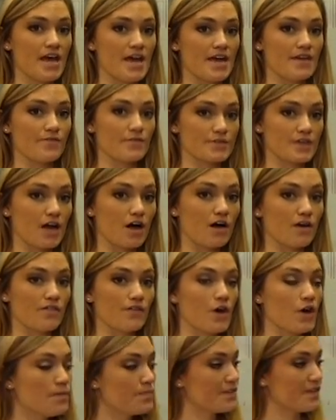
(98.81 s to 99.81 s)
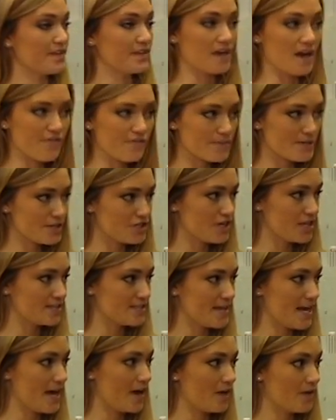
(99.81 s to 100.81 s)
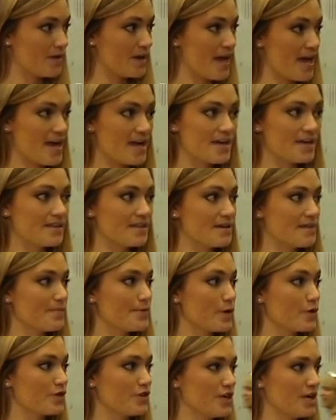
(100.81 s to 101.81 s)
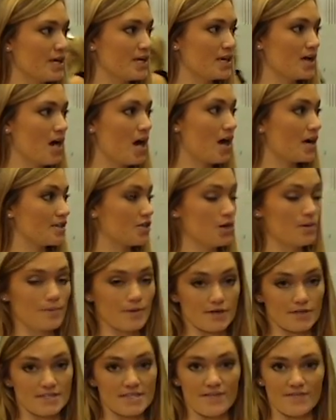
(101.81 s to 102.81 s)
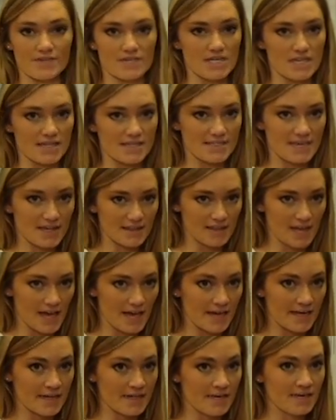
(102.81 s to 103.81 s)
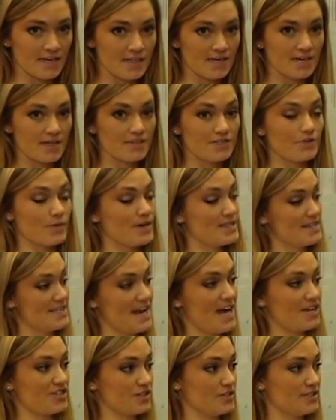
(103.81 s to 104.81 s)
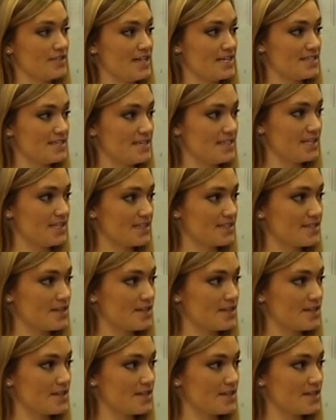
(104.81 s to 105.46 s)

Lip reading: and resolve, hopefully, the government shutdown and the approaching October 17th deadline to raise the national debt ceiling.